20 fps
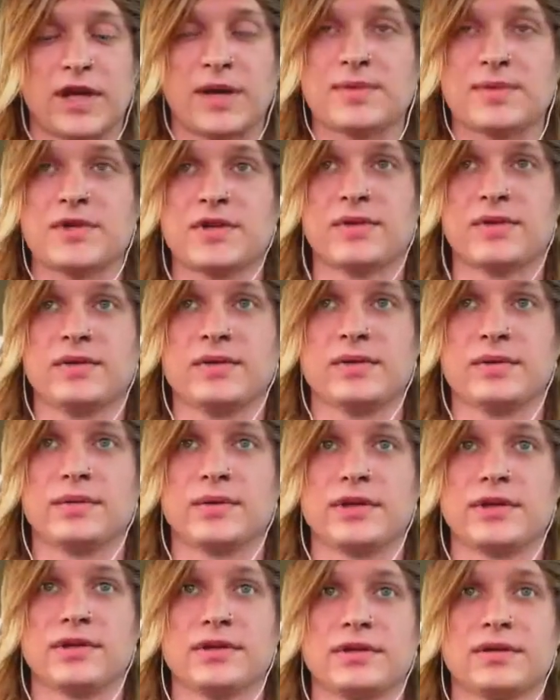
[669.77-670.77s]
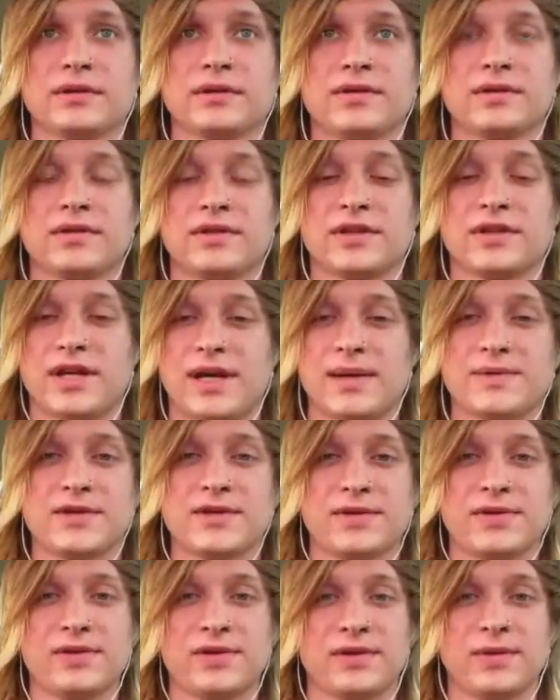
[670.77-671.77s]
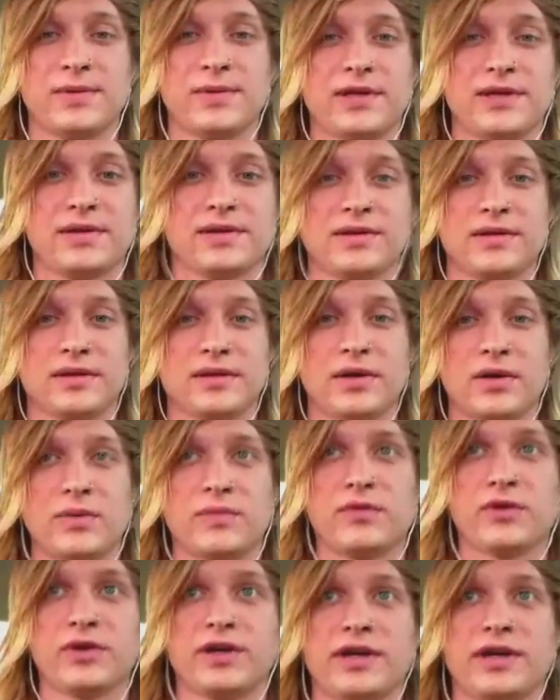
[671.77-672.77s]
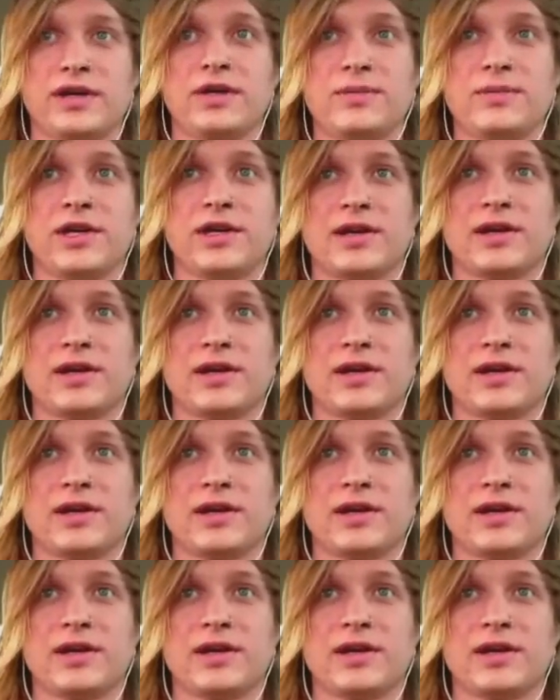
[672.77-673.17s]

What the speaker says: Absolutely, man. Hopefully, you make it out to Boardwalk next time we play.